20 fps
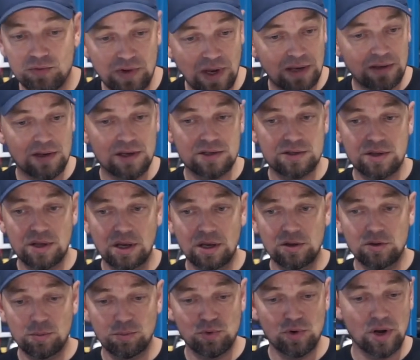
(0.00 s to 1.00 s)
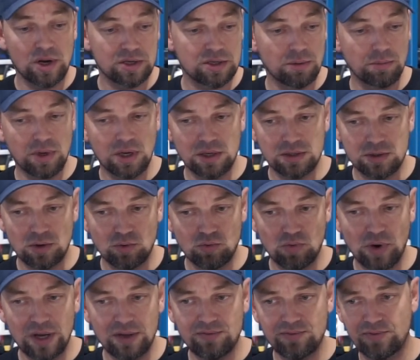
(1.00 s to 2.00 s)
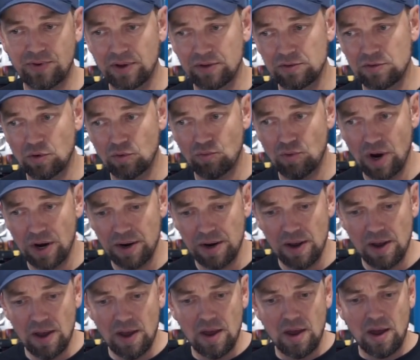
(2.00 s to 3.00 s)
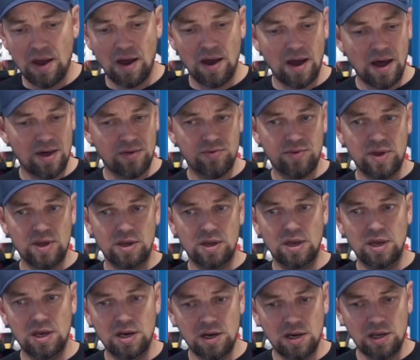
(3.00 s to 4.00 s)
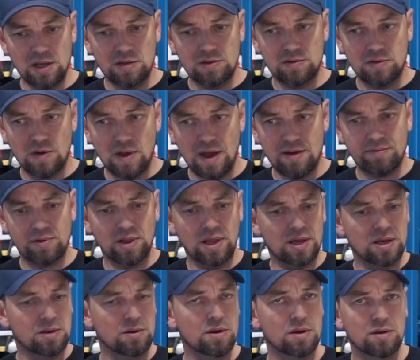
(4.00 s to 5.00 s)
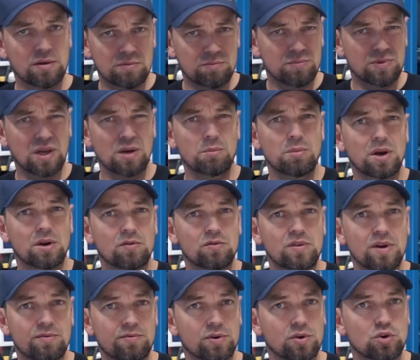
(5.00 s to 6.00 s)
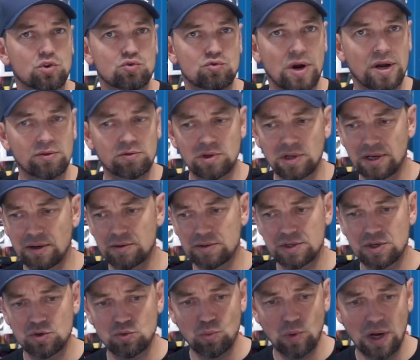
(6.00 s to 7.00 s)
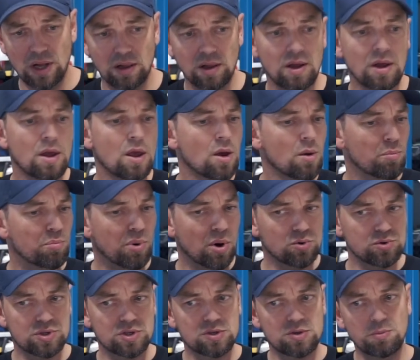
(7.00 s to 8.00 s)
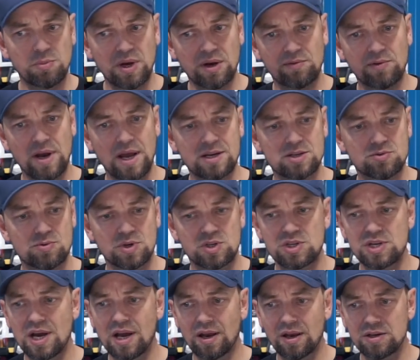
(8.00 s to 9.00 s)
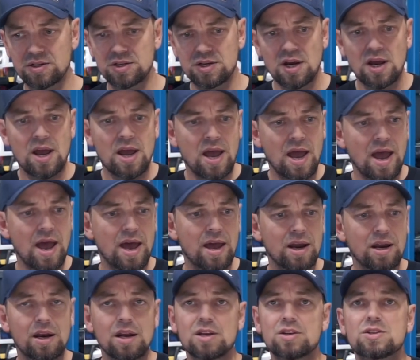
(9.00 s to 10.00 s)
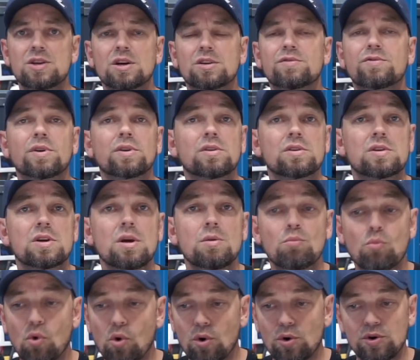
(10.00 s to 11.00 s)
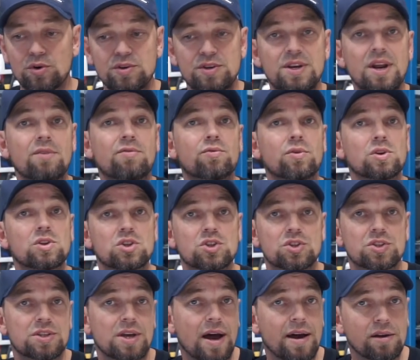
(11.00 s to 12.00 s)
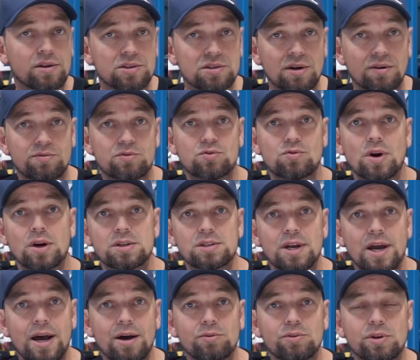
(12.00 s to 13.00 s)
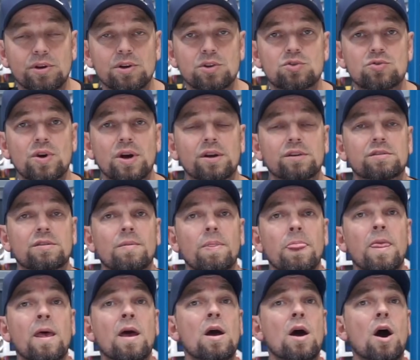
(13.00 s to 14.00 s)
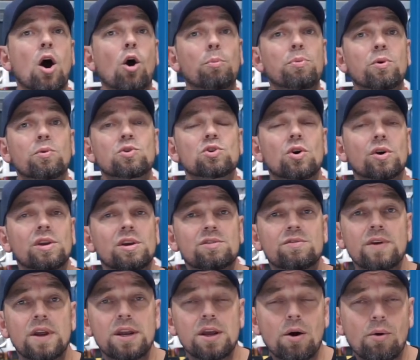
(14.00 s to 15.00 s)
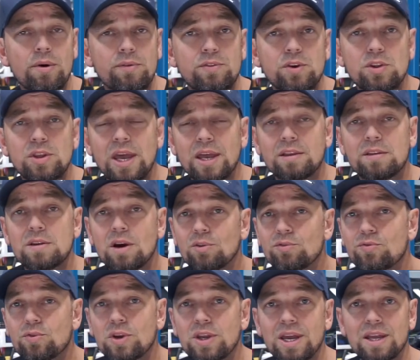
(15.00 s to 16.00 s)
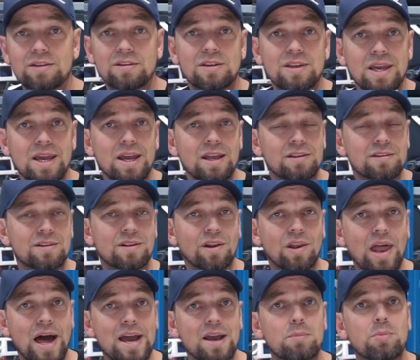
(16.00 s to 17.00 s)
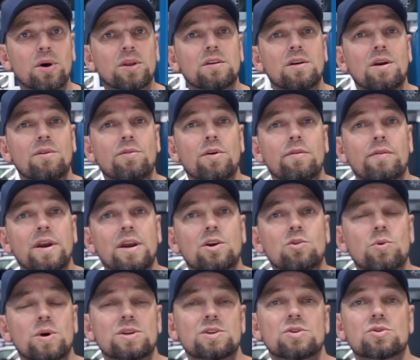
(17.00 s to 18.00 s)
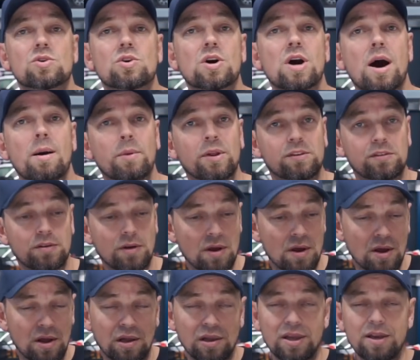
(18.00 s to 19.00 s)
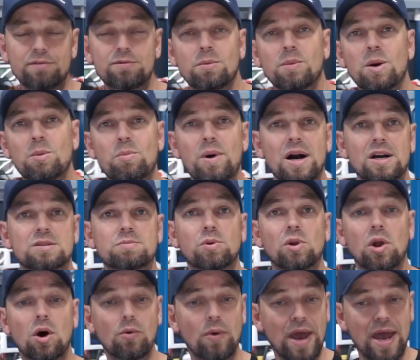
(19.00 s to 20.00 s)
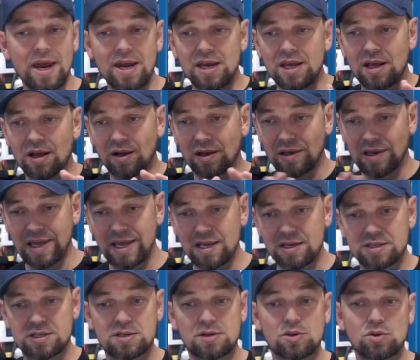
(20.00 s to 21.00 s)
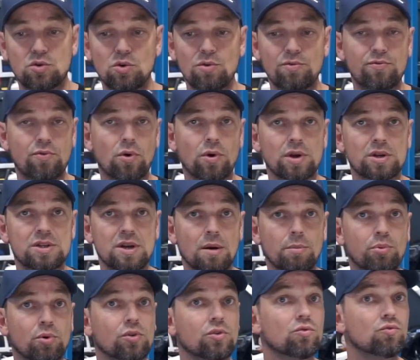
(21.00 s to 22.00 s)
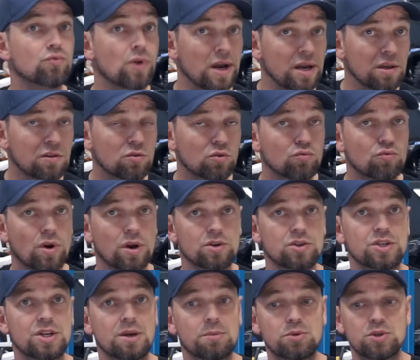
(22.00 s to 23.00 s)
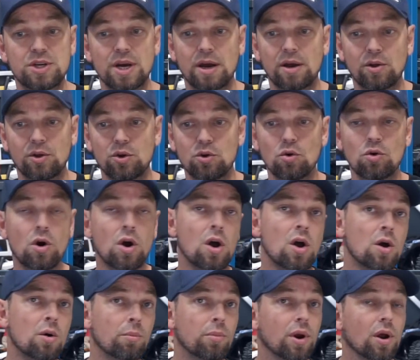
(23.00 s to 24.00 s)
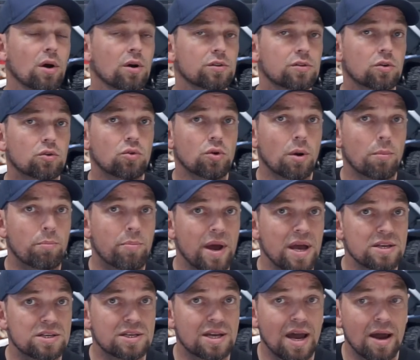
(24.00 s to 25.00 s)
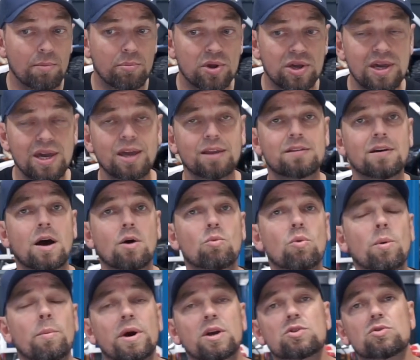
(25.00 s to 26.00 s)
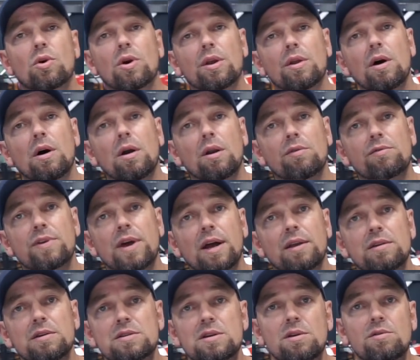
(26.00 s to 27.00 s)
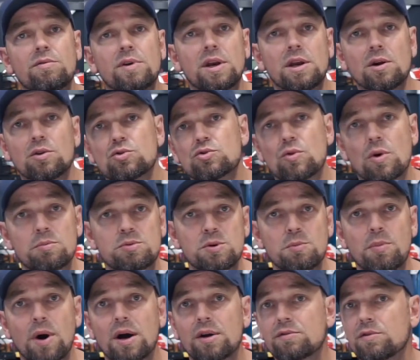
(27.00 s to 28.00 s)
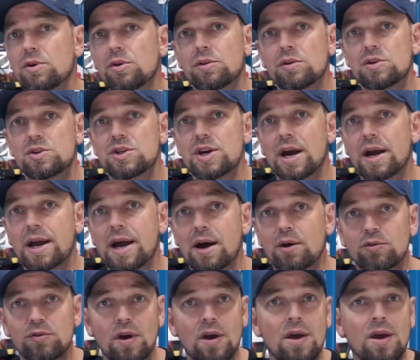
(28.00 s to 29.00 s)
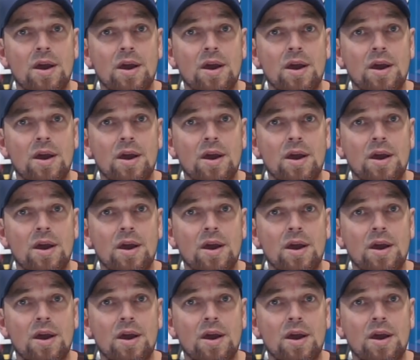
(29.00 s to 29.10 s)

take this thing into production because they're great fun to run. I think in it having like a tiny bit of different ground clearance as well poses a bit of an extra challenge, and it is just fun to see more different styles of trucks out on the trails. Hope you enjoyed this video. If you did, don't forget to hit the like button. If you have any questions or comments, leave them in the box below. Any links to, for example, the ready-to-run Jeep JL, but also to the BaseCamp kit, I will make sure that all of that is in the video description box for you to check out.